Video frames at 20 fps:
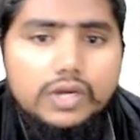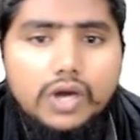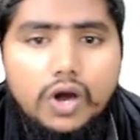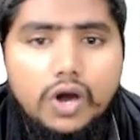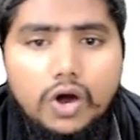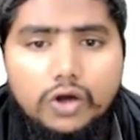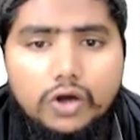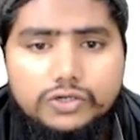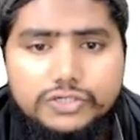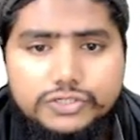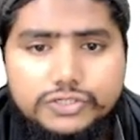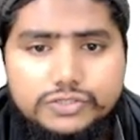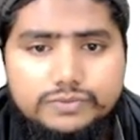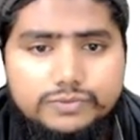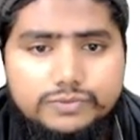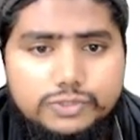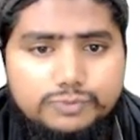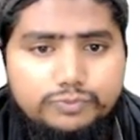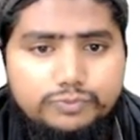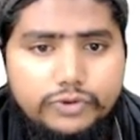autism
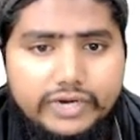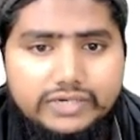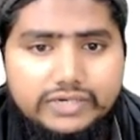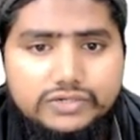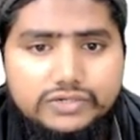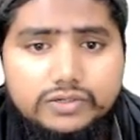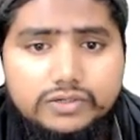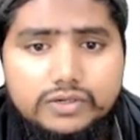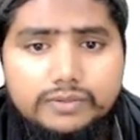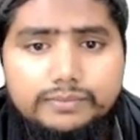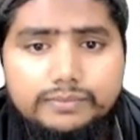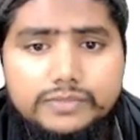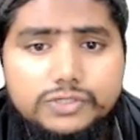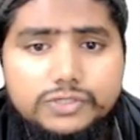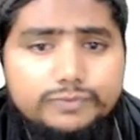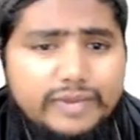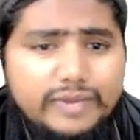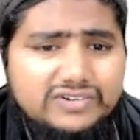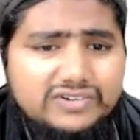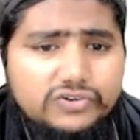
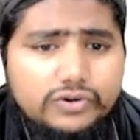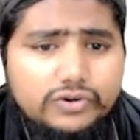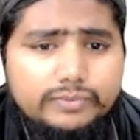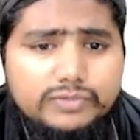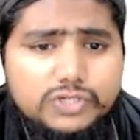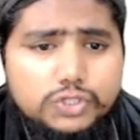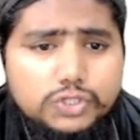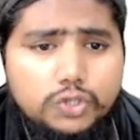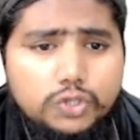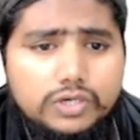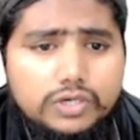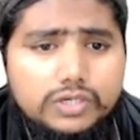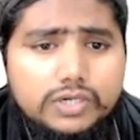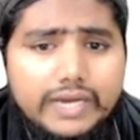spectrum disorder,